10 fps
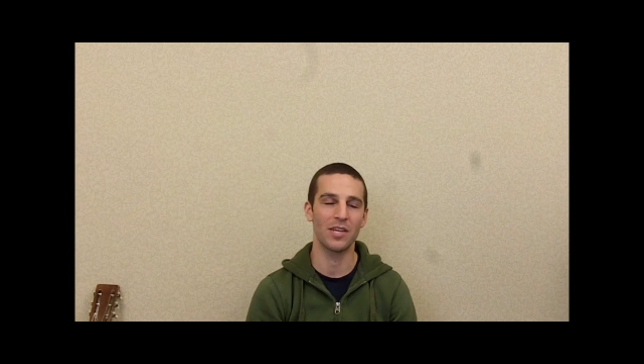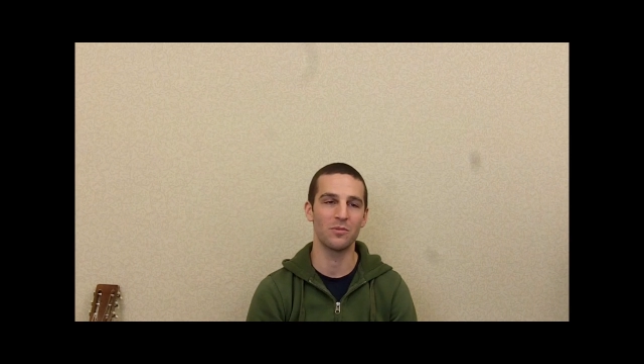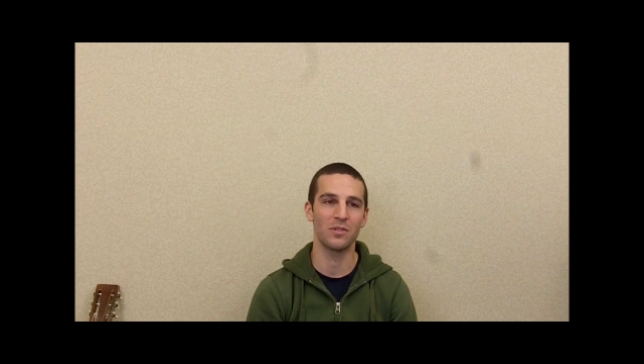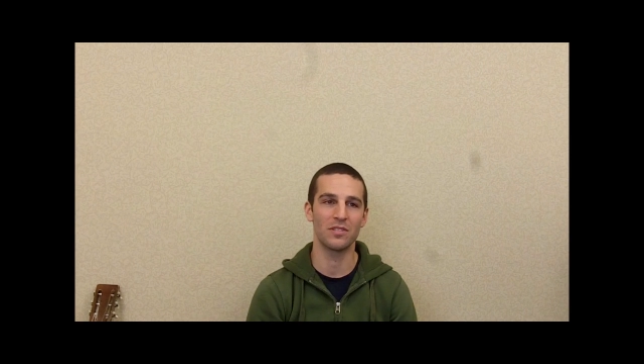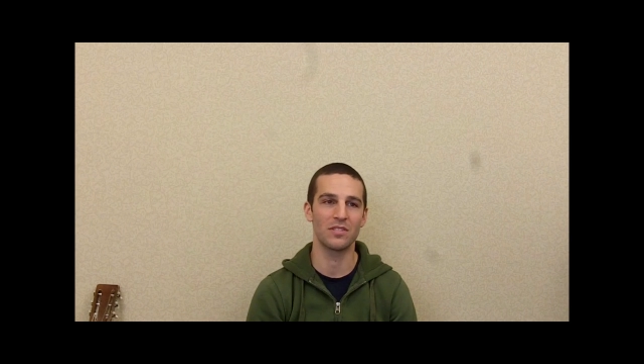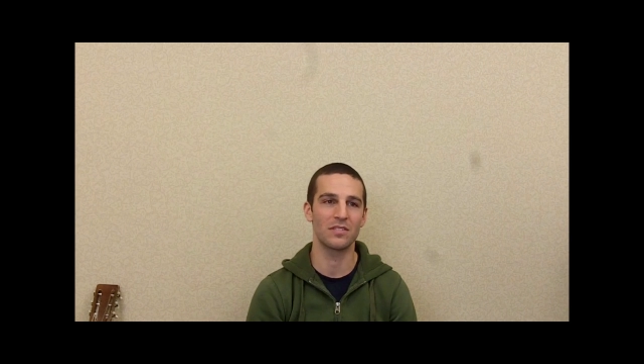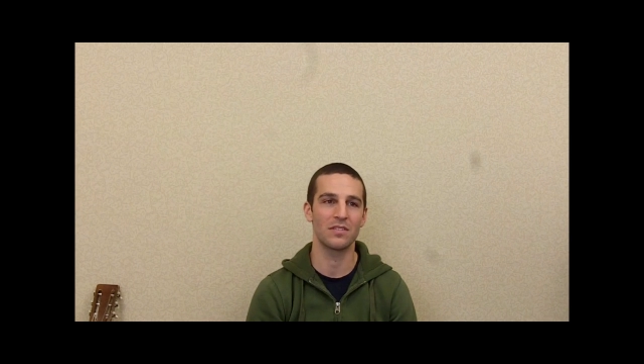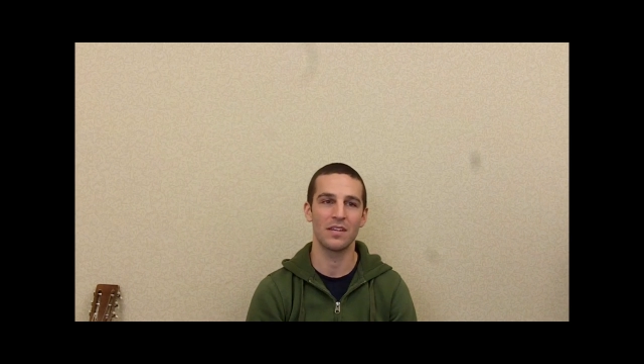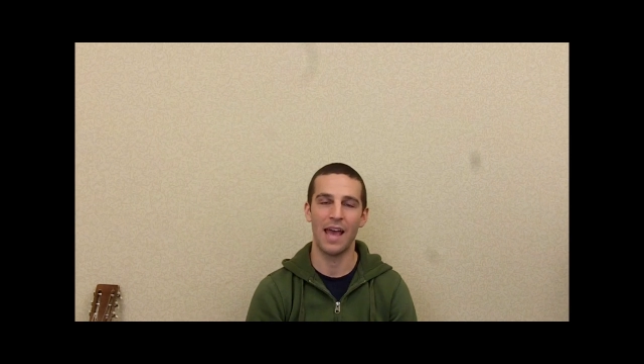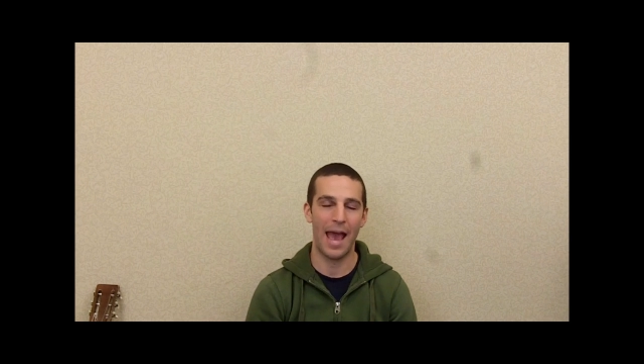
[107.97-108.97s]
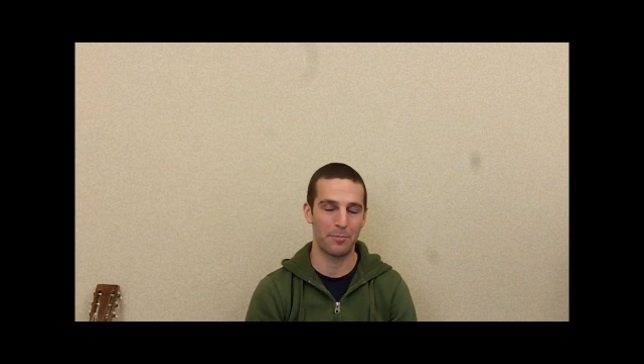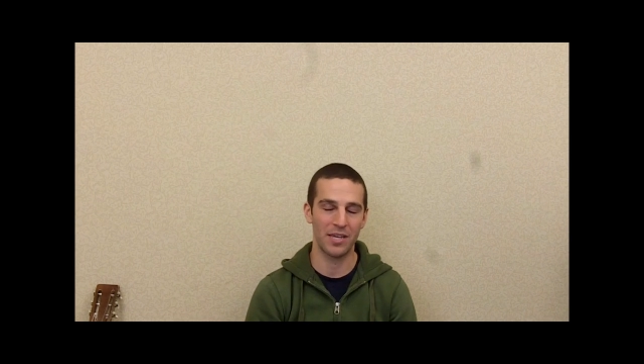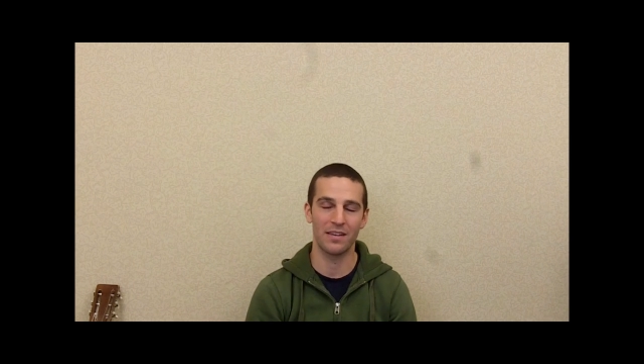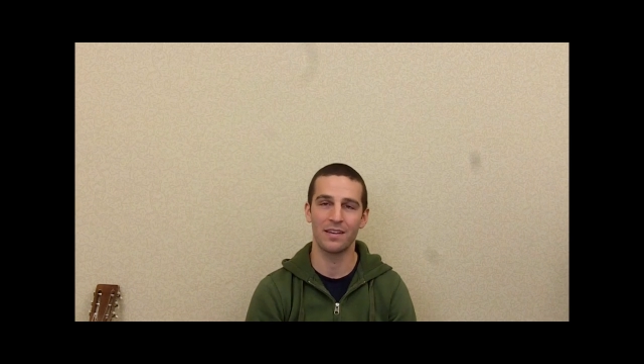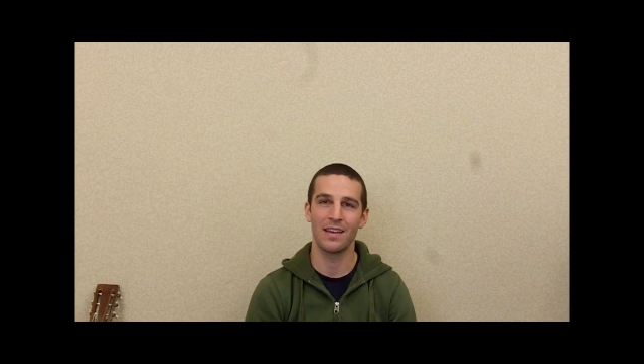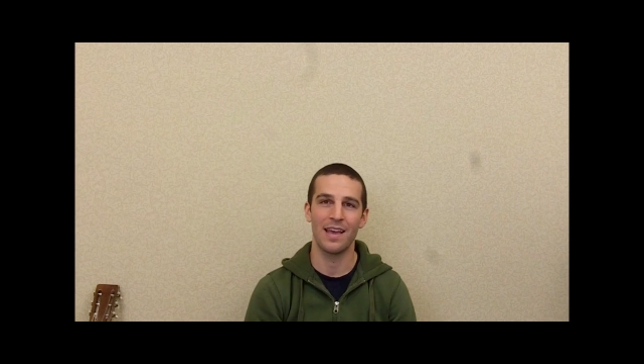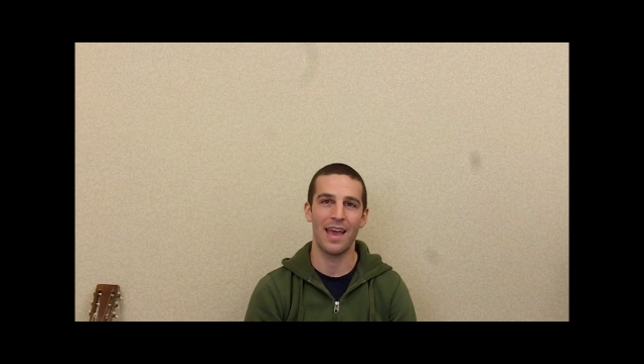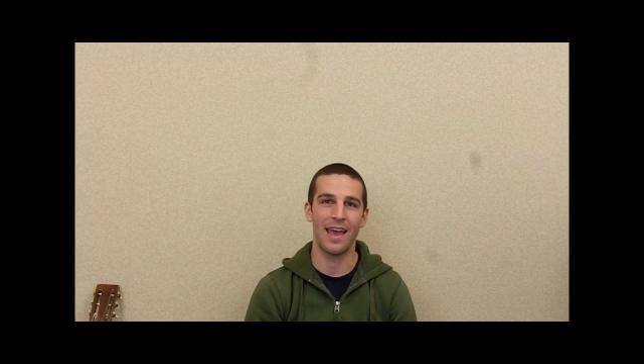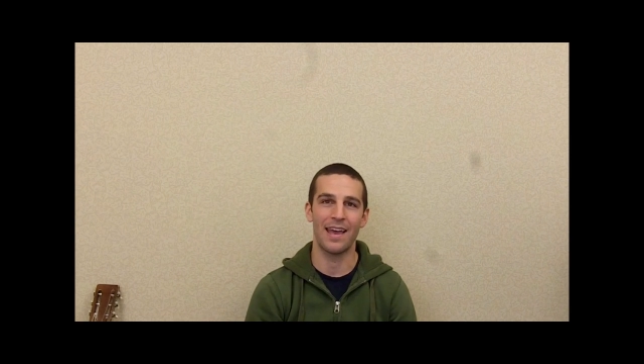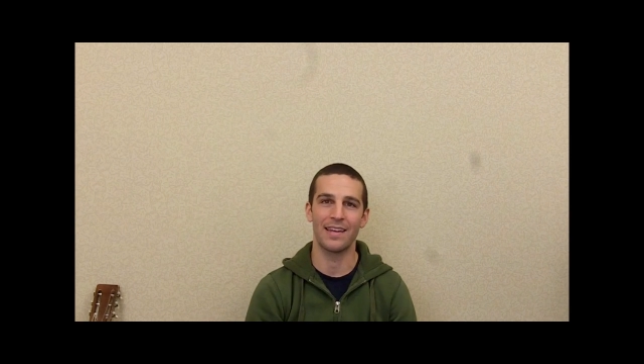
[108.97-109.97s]
he was happy
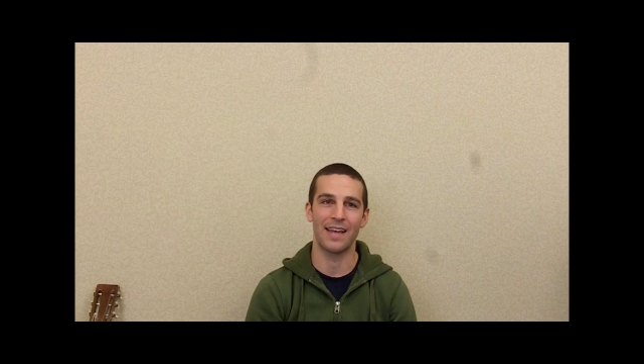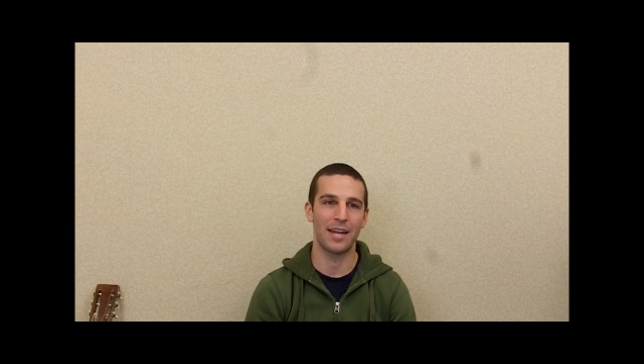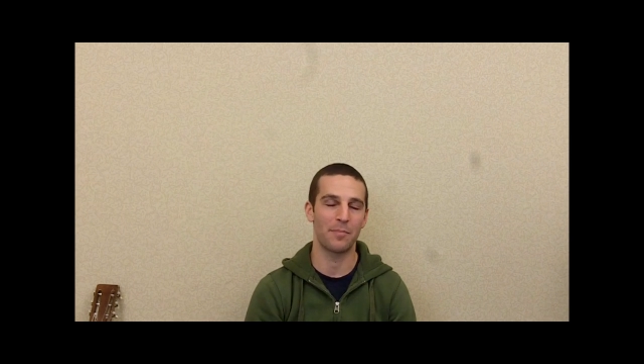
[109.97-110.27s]
and